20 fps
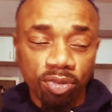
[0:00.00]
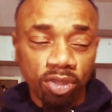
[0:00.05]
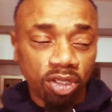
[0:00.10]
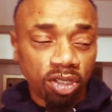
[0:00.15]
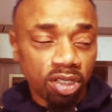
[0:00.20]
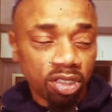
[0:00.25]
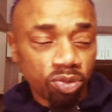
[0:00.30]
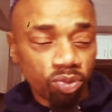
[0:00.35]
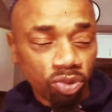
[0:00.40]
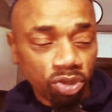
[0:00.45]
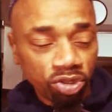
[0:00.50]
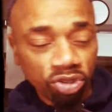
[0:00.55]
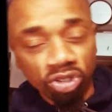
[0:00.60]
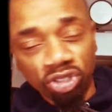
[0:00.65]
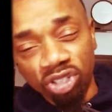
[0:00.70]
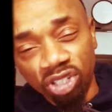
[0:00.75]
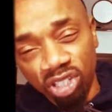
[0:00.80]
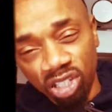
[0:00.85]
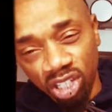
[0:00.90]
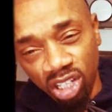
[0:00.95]
because what you
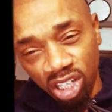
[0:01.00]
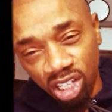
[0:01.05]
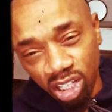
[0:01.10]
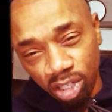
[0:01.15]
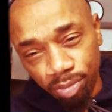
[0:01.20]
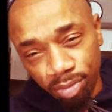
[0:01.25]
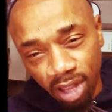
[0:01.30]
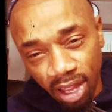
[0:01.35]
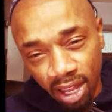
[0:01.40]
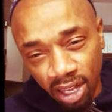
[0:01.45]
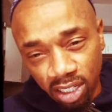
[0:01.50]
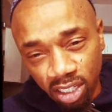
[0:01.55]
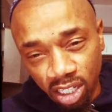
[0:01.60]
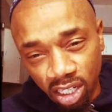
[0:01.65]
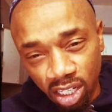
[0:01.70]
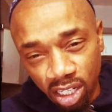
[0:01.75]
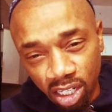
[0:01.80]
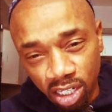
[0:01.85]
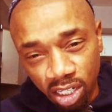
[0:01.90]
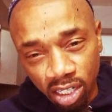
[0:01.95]
couldn't eat back
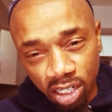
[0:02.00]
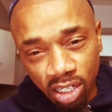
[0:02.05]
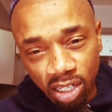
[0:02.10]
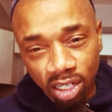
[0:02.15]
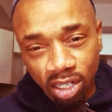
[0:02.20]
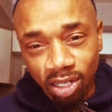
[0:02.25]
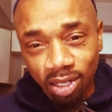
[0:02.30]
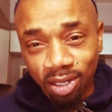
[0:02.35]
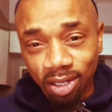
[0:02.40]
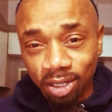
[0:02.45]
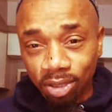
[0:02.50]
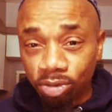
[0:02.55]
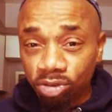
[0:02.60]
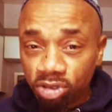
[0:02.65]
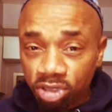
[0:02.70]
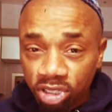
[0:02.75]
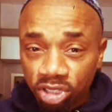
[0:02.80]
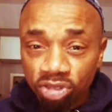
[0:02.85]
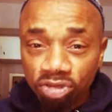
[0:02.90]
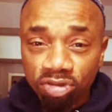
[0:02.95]
then, you
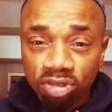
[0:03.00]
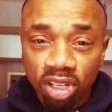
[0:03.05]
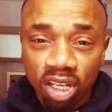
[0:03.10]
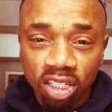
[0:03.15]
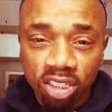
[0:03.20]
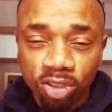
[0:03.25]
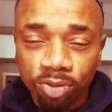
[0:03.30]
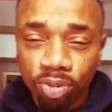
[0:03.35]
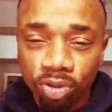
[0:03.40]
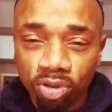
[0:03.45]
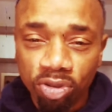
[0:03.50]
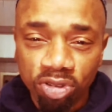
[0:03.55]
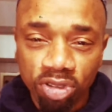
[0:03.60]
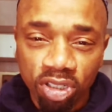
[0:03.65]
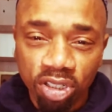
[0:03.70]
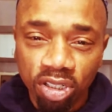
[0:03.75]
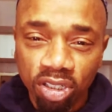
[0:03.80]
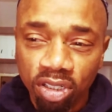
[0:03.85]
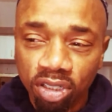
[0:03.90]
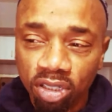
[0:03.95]
still not supposed to
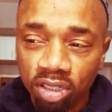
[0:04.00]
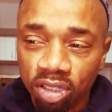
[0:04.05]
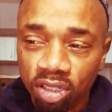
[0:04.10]
eat.